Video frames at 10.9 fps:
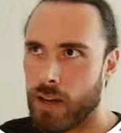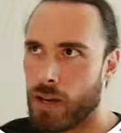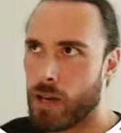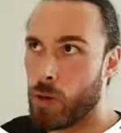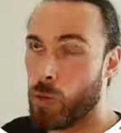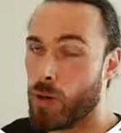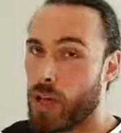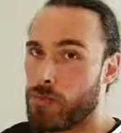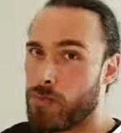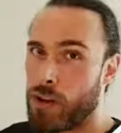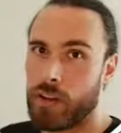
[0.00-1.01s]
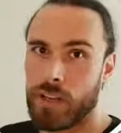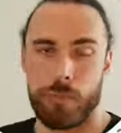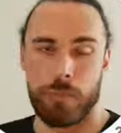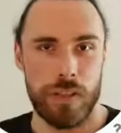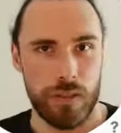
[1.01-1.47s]
We'll get very
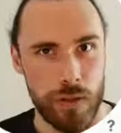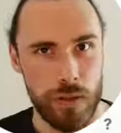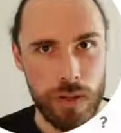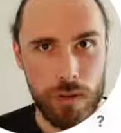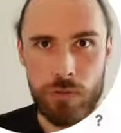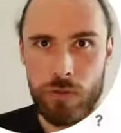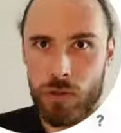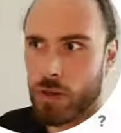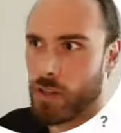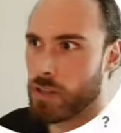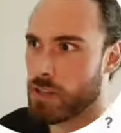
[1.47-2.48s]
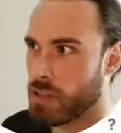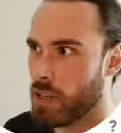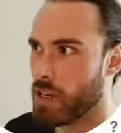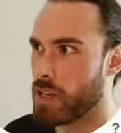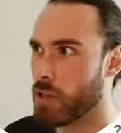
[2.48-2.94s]
deep into them during
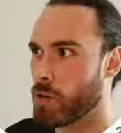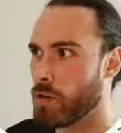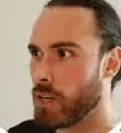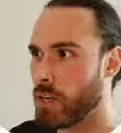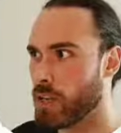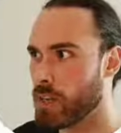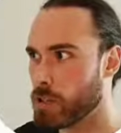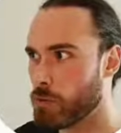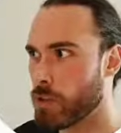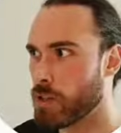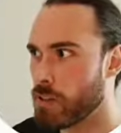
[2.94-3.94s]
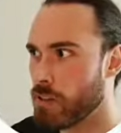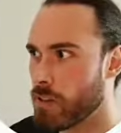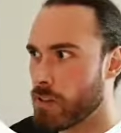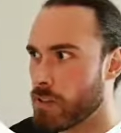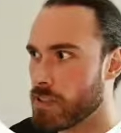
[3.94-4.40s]
the learning sprint
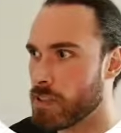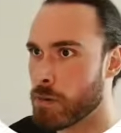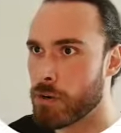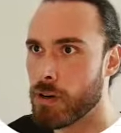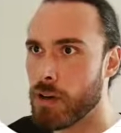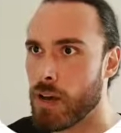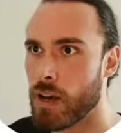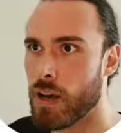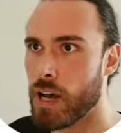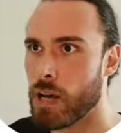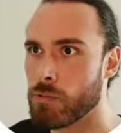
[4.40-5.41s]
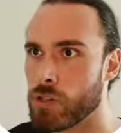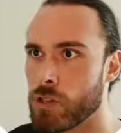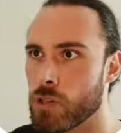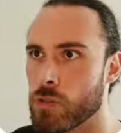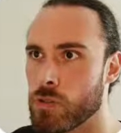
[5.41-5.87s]
this summer. I'm just
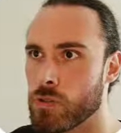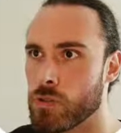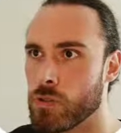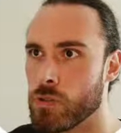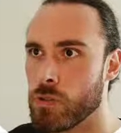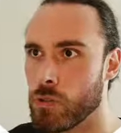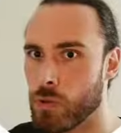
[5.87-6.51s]
going to